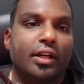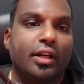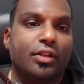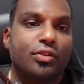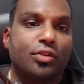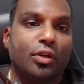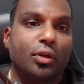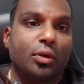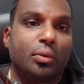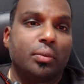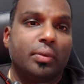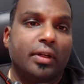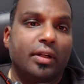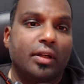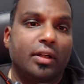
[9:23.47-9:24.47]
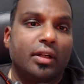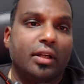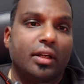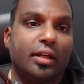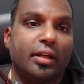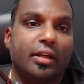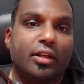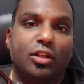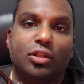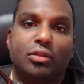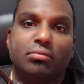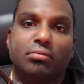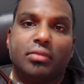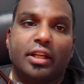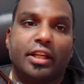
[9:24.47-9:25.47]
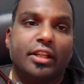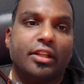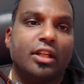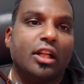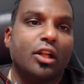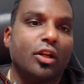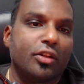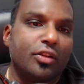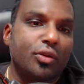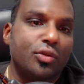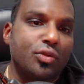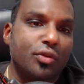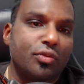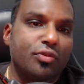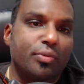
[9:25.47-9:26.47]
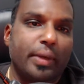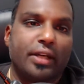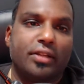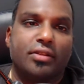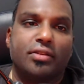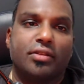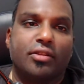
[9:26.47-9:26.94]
So in a lot of those sort of spaces,